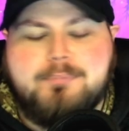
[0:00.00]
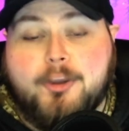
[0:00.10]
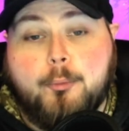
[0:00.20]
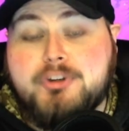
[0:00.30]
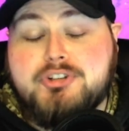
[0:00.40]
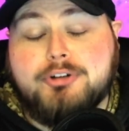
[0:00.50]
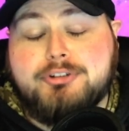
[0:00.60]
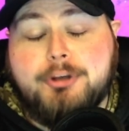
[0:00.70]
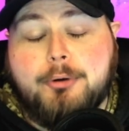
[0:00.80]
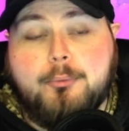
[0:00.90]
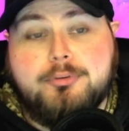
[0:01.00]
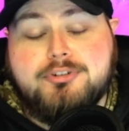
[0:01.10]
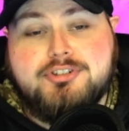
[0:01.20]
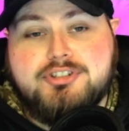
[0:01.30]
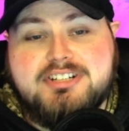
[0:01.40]
which also
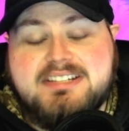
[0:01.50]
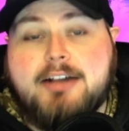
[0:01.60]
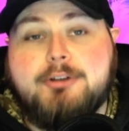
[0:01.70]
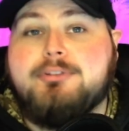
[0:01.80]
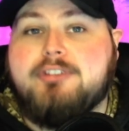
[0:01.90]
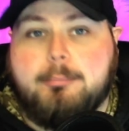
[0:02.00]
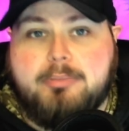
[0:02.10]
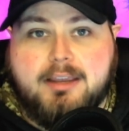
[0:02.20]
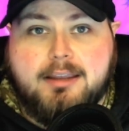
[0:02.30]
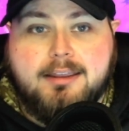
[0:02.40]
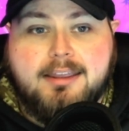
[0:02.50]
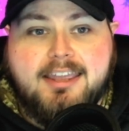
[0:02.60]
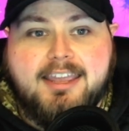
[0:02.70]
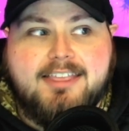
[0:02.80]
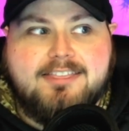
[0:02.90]
should tell you something.
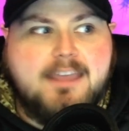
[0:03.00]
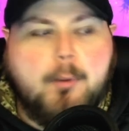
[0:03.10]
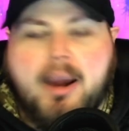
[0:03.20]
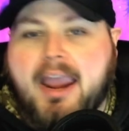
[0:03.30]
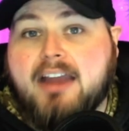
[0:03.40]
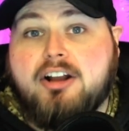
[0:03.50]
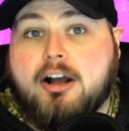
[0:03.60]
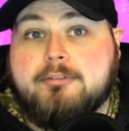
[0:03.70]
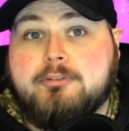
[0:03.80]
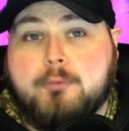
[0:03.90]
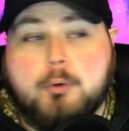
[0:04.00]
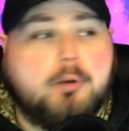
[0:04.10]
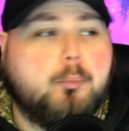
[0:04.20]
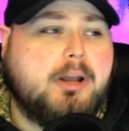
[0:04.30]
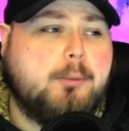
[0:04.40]
They were handcuffed for
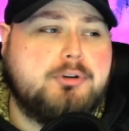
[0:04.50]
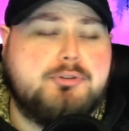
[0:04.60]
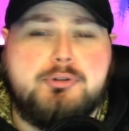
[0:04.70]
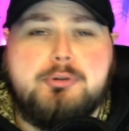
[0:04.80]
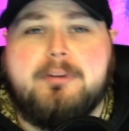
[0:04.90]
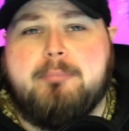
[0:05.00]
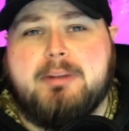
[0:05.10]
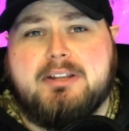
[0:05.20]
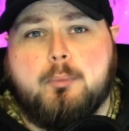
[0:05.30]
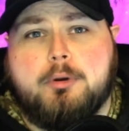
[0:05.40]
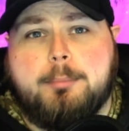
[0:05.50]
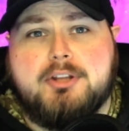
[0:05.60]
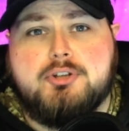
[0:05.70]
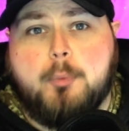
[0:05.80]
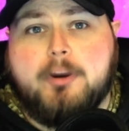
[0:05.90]
what I would assume would have
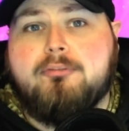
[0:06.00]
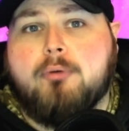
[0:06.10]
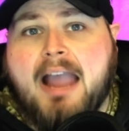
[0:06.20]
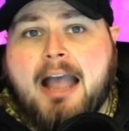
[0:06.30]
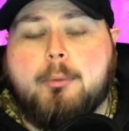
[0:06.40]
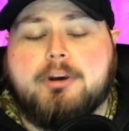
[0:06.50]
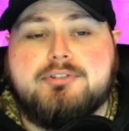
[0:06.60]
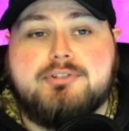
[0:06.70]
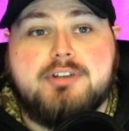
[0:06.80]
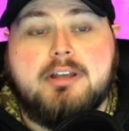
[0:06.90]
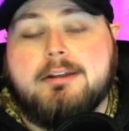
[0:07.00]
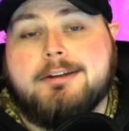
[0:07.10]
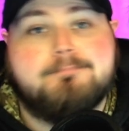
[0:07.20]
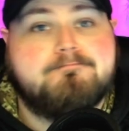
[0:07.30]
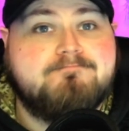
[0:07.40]
been 24 hours.
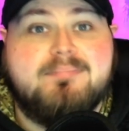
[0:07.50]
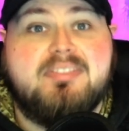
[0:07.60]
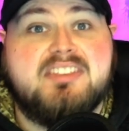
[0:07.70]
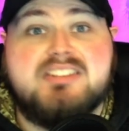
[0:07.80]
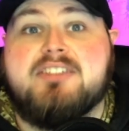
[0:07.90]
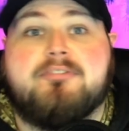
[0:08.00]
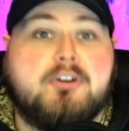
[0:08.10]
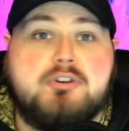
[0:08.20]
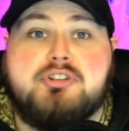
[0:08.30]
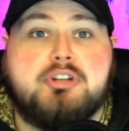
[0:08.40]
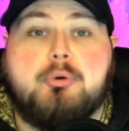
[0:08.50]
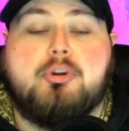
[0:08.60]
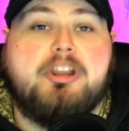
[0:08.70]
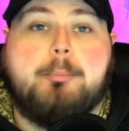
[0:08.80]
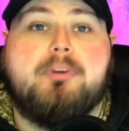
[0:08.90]
This is the first little
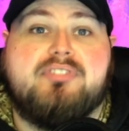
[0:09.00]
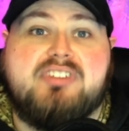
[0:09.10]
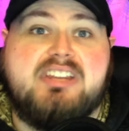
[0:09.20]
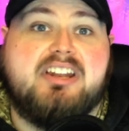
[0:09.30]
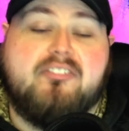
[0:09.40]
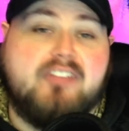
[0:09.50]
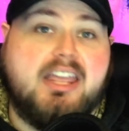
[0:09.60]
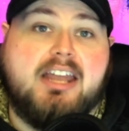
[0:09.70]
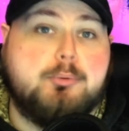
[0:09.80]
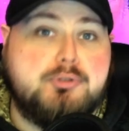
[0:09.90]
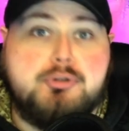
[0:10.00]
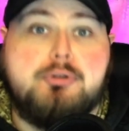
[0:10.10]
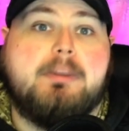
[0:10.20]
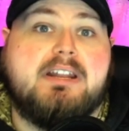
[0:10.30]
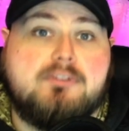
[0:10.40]
clip we've seen of it, and it was 2
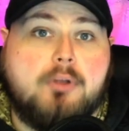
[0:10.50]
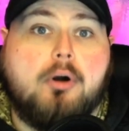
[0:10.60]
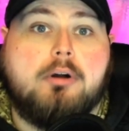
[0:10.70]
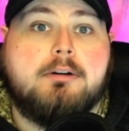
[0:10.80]
minutes long.